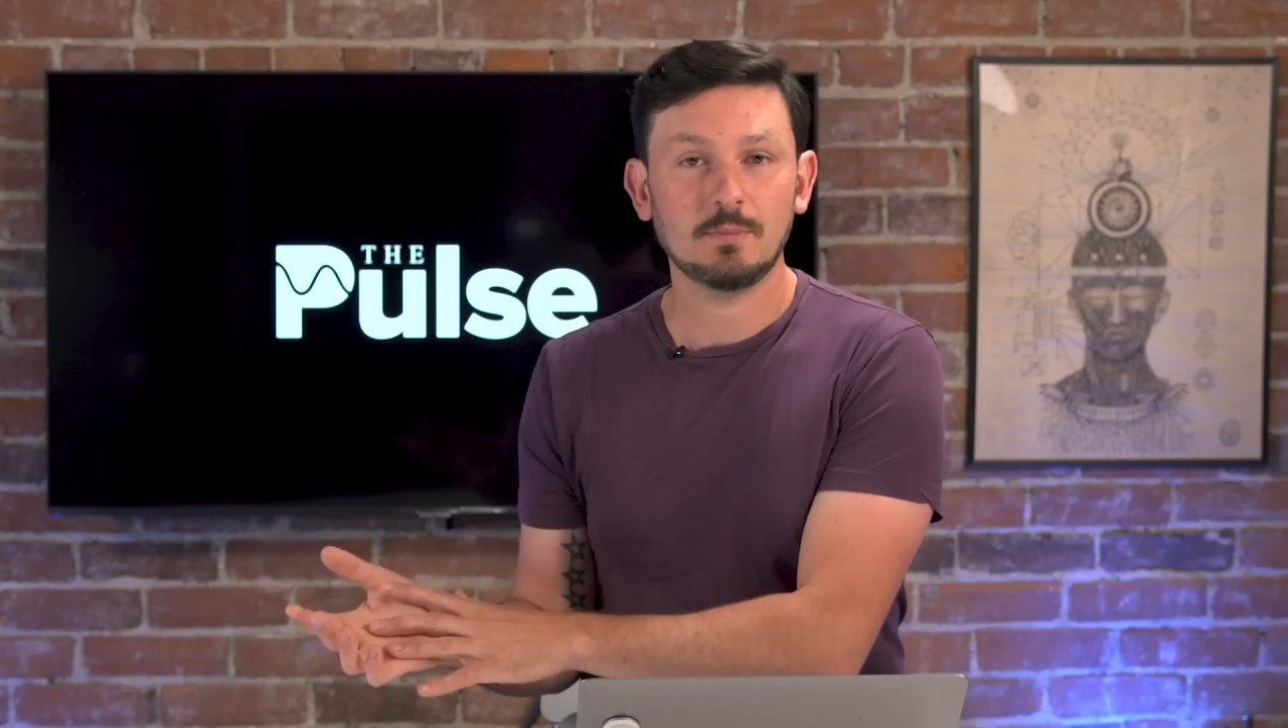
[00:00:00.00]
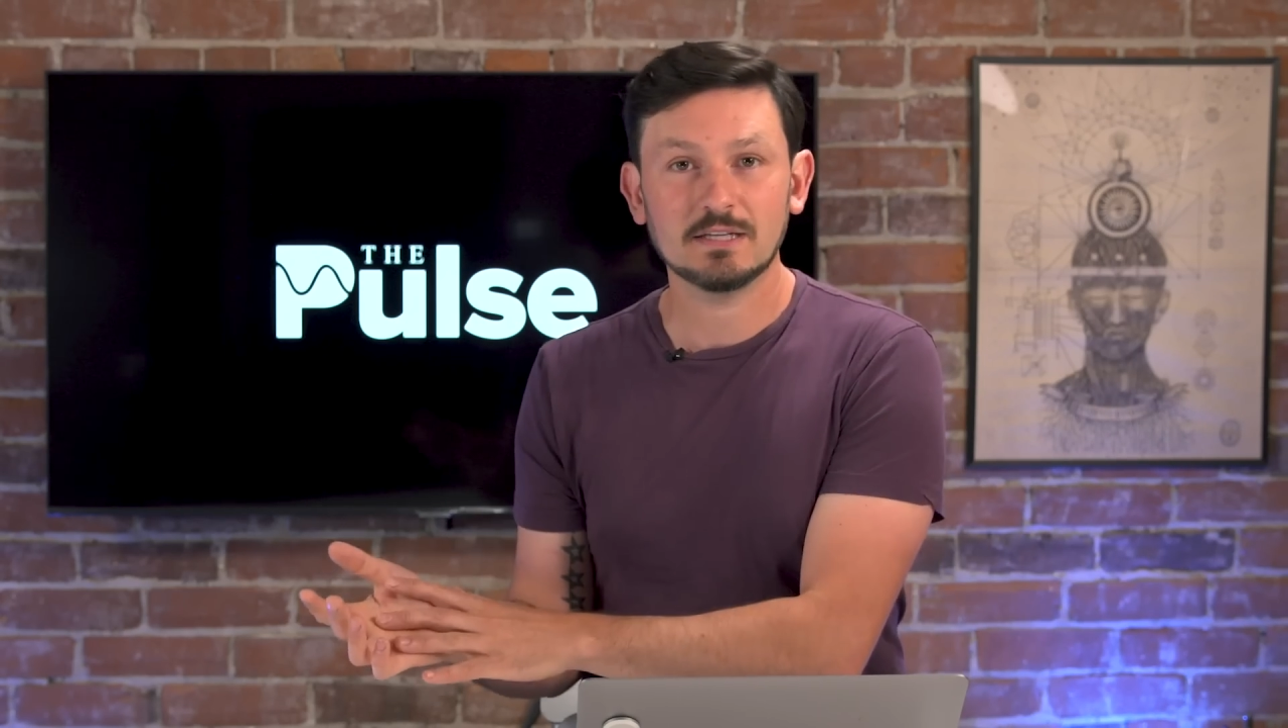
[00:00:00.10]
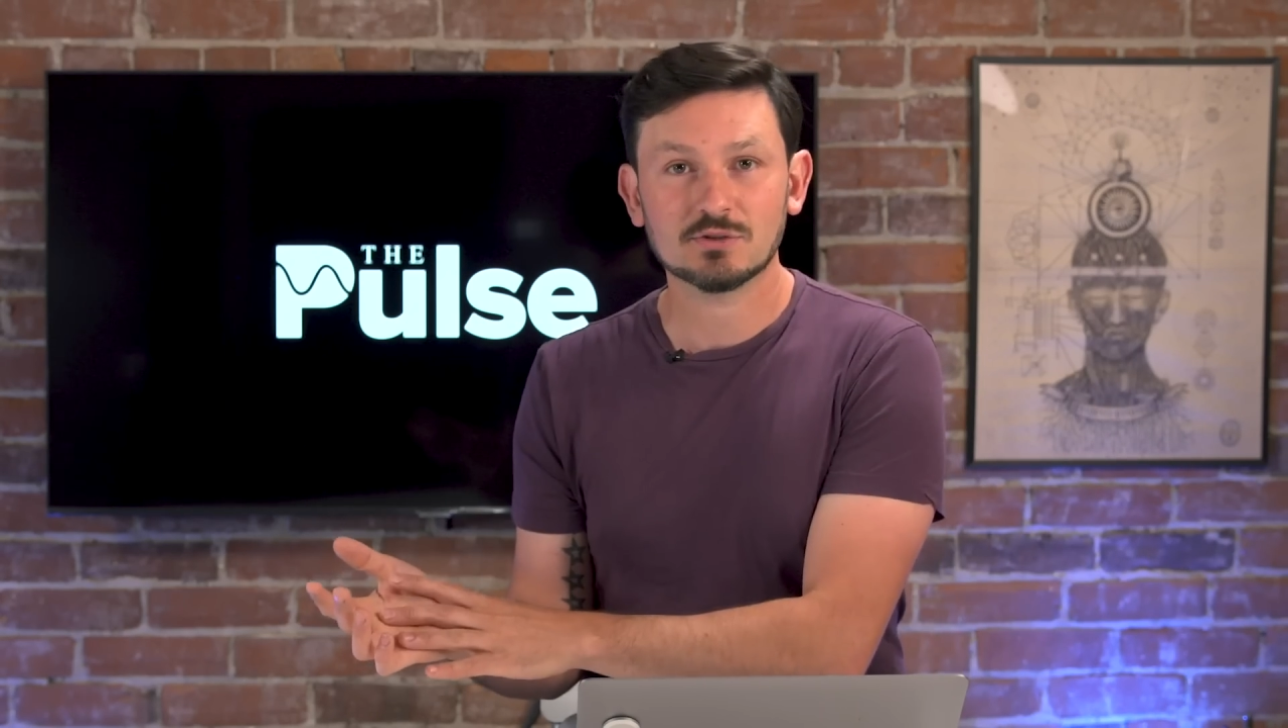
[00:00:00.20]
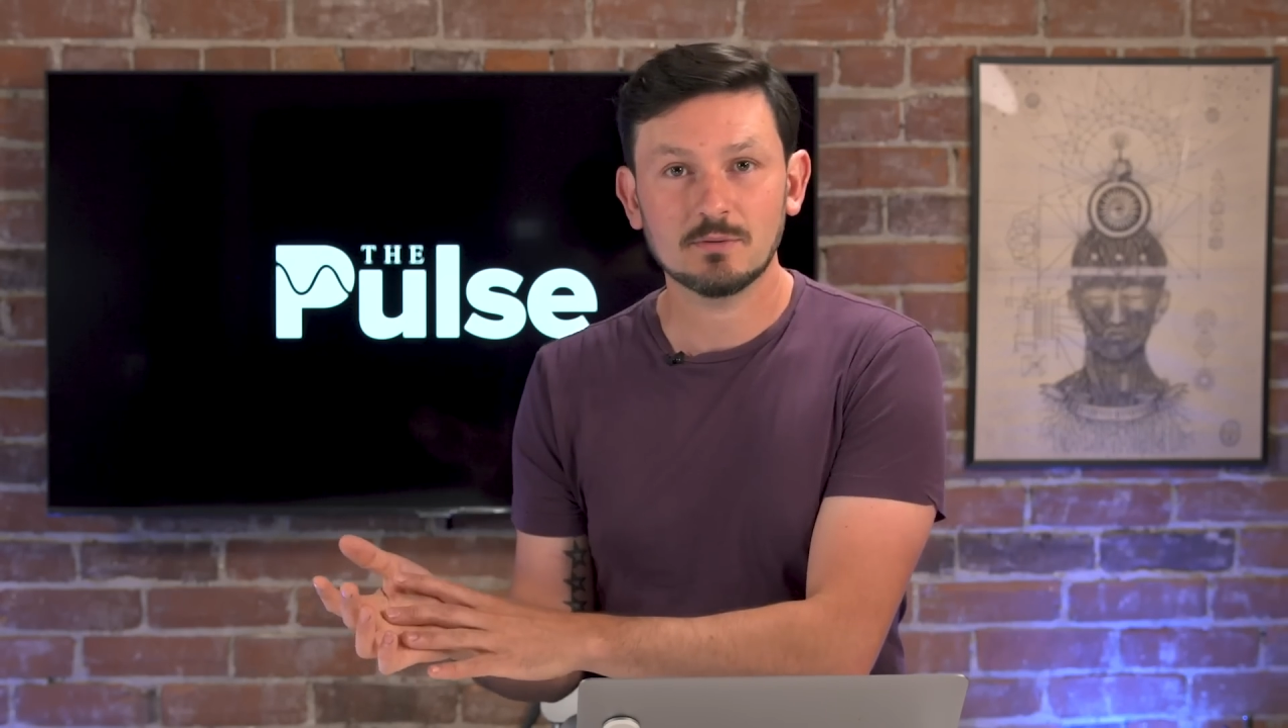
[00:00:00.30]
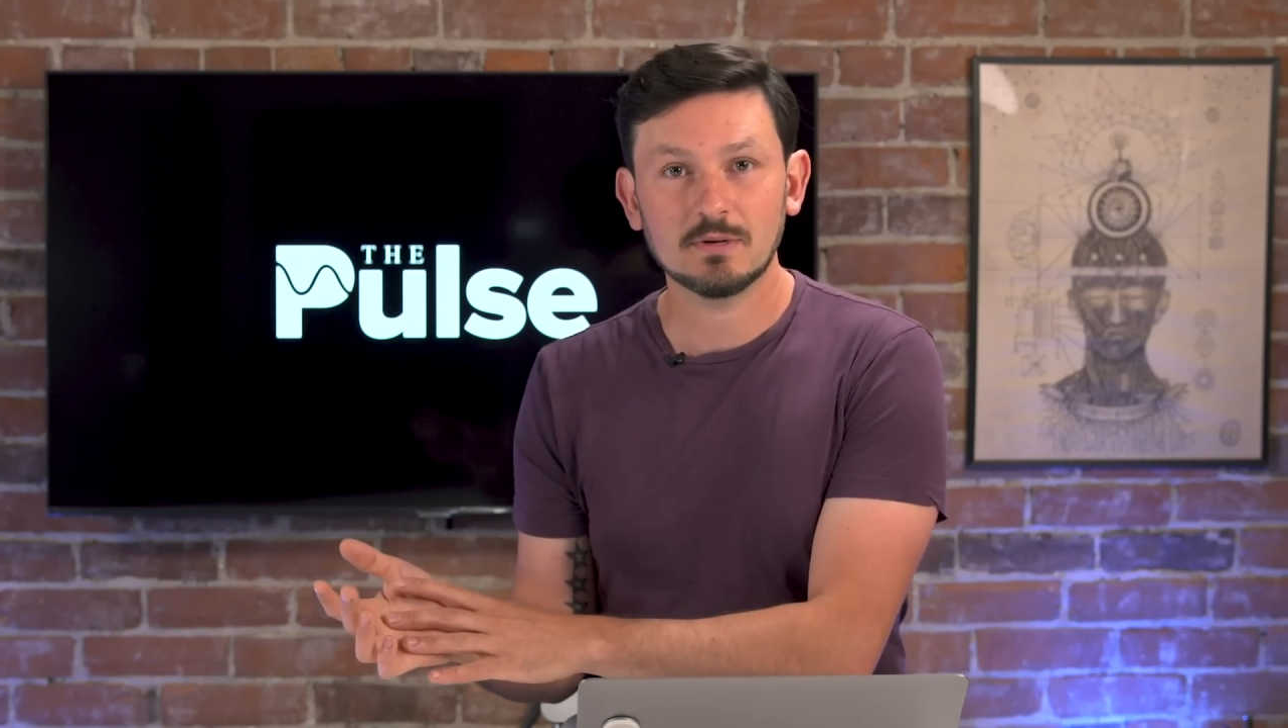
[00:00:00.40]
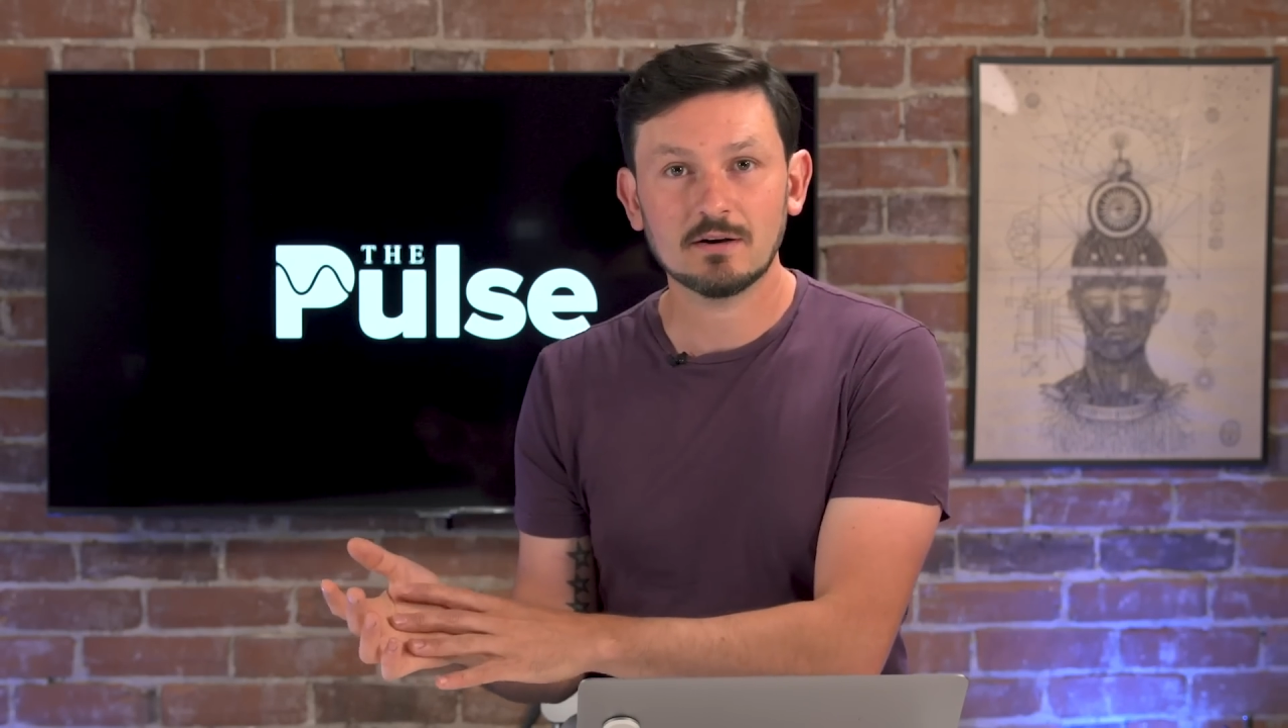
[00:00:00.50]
mainstream